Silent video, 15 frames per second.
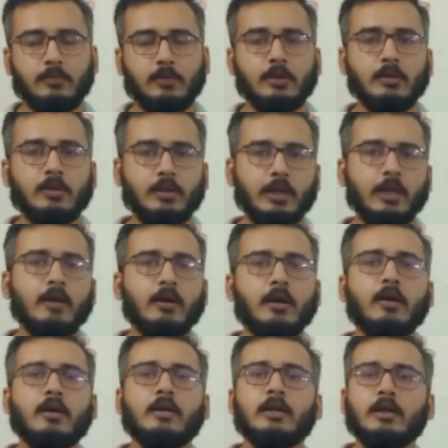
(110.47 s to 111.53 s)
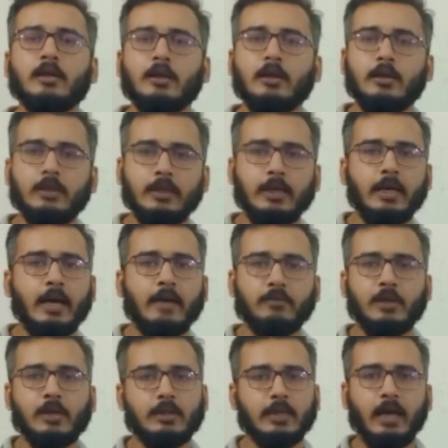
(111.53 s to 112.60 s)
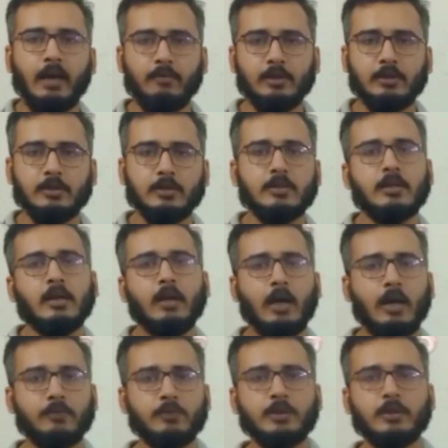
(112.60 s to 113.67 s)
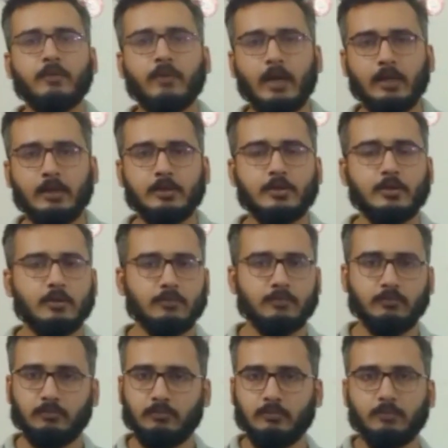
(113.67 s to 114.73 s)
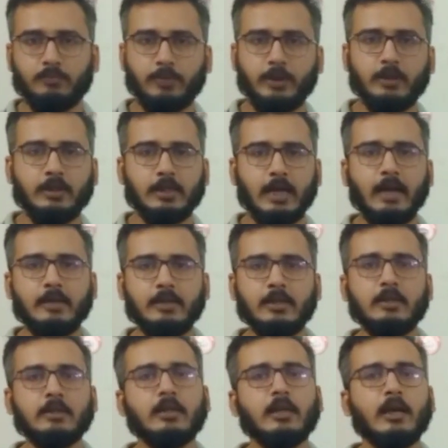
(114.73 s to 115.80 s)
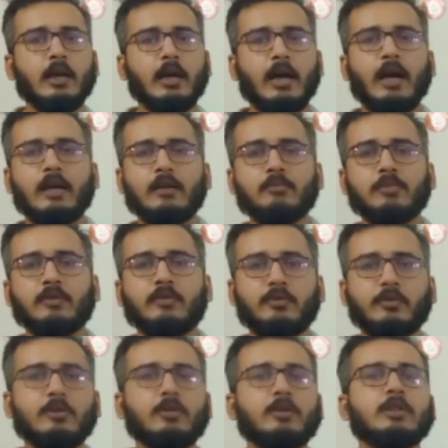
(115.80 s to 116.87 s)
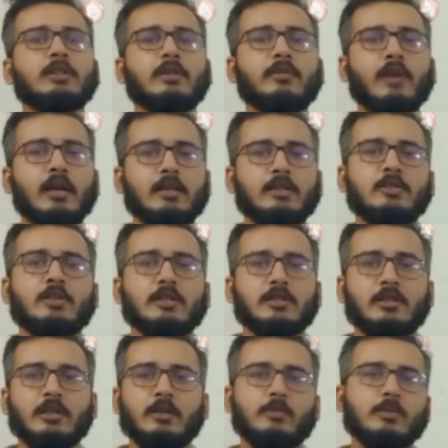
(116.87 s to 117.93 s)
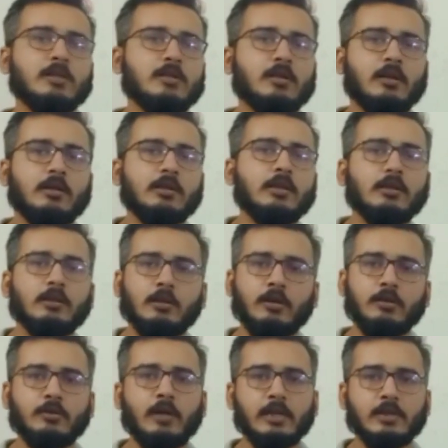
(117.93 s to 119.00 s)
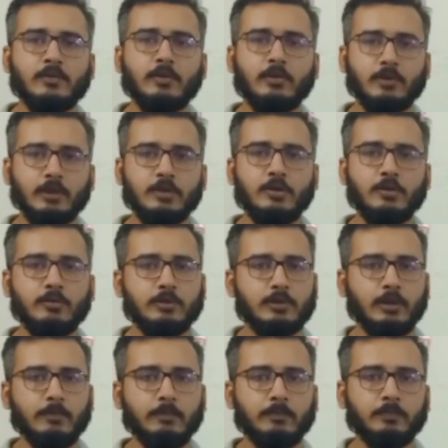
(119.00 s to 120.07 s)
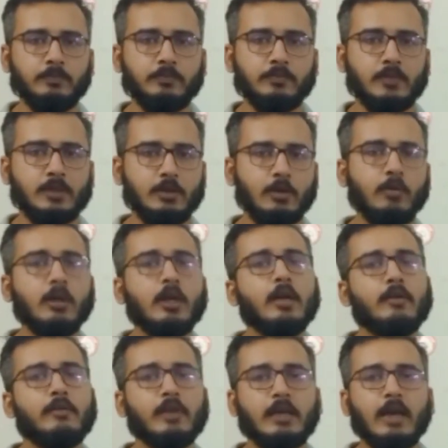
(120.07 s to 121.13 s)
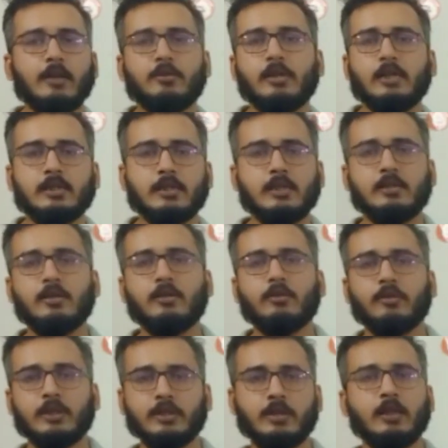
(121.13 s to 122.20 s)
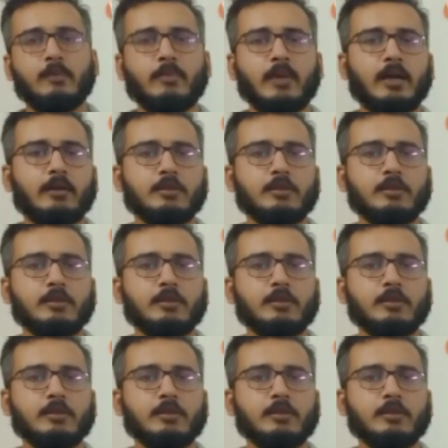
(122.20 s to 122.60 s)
they have got the evidence after the financial period ended and before the financial statements are authorized for issued. So we got to adjust the original amounts